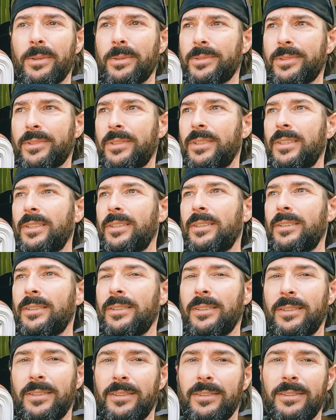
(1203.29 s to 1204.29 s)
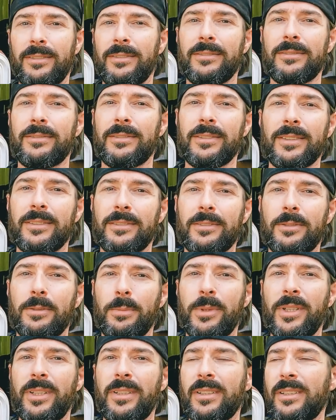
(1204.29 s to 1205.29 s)
girls, yeah,
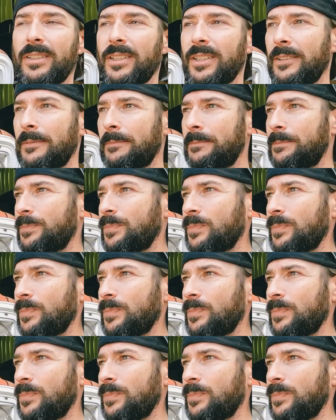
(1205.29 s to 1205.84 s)
quit being ugly.